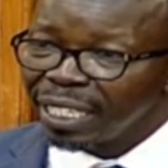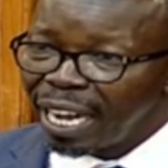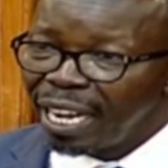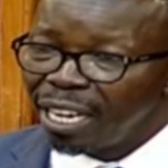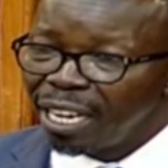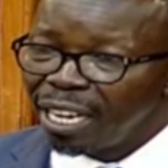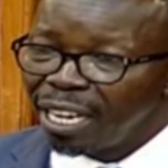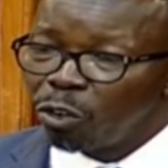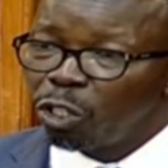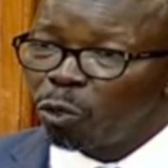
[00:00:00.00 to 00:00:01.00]
Mr. Speaker,
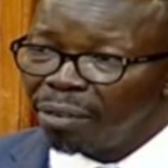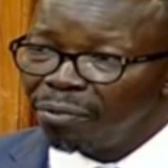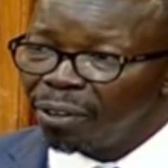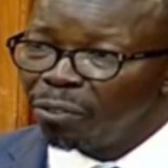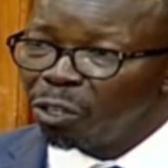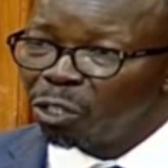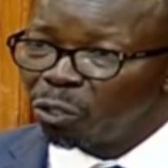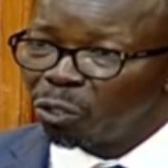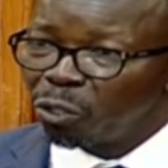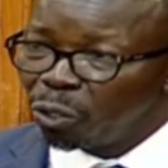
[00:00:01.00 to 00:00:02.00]
sir, Rule
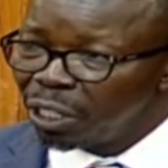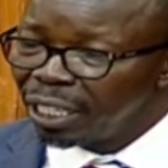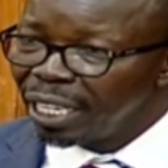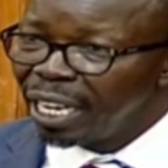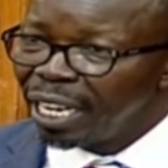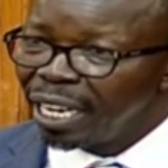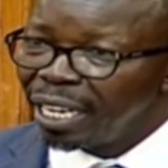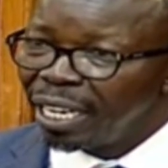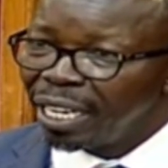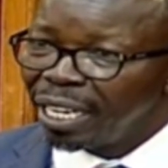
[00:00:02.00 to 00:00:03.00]
12 of those rules
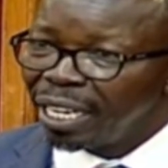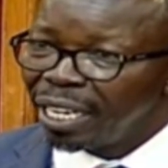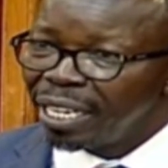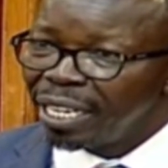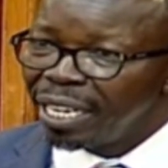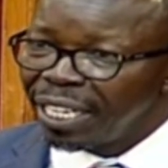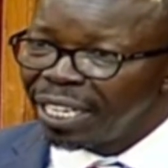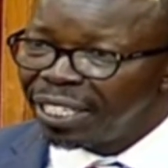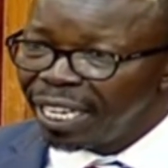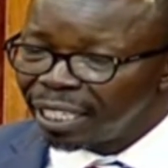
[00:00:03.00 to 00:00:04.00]

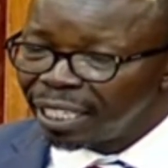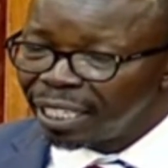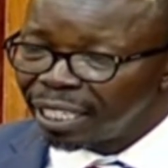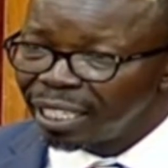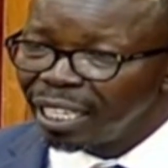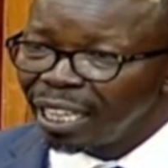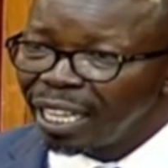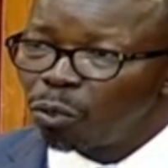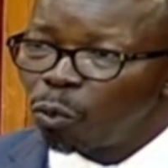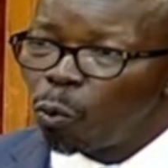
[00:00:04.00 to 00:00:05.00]

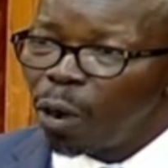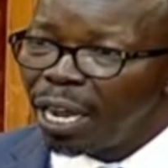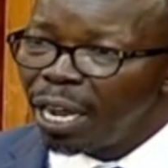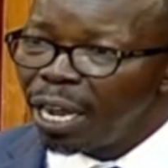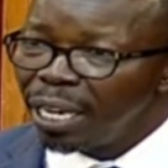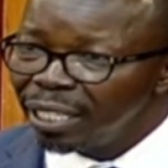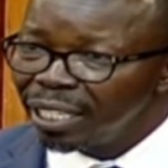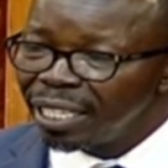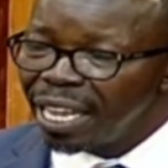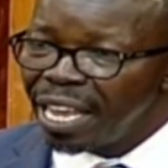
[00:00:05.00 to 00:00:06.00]
dictates that
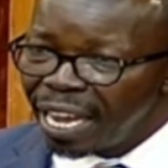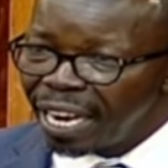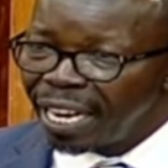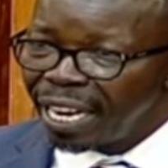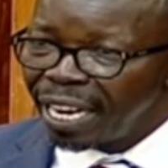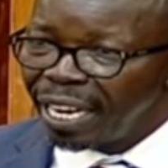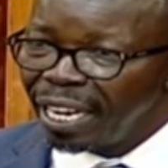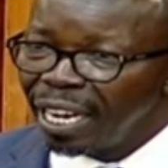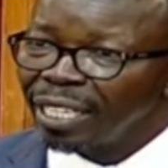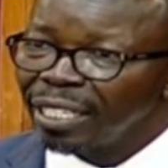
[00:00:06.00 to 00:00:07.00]
once the
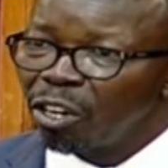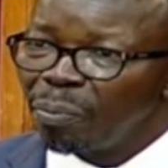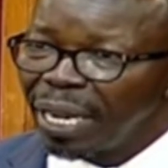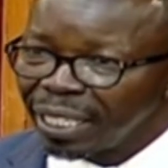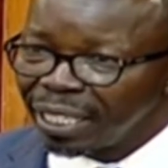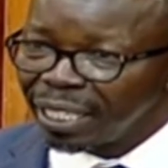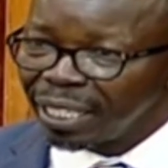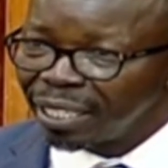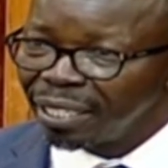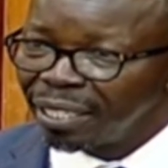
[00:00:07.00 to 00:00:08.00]
hearing has
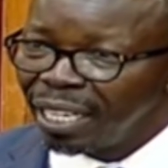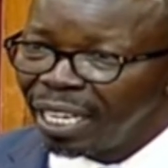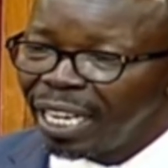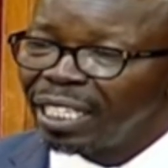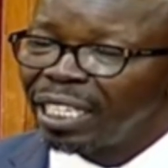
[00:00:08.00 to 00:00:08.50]
commenced,